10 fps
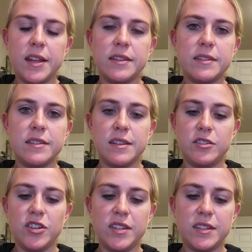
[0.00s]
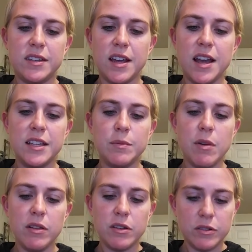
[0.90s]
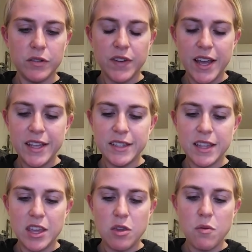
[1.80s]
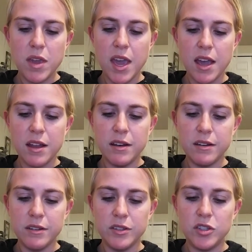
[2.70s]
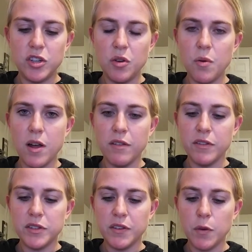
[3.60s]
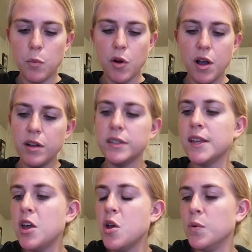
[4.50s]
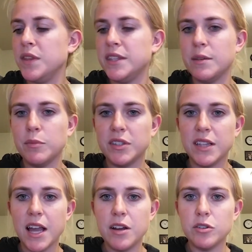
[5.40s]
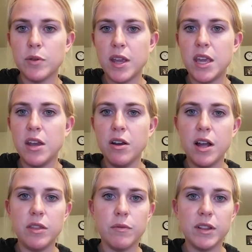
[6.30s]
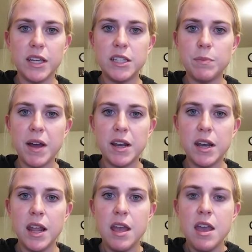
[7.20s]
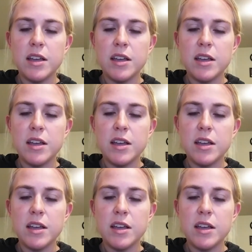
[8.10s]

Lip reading: It's just a smart little device that you can do all of those different prongs with these simple sliders right here and the release button.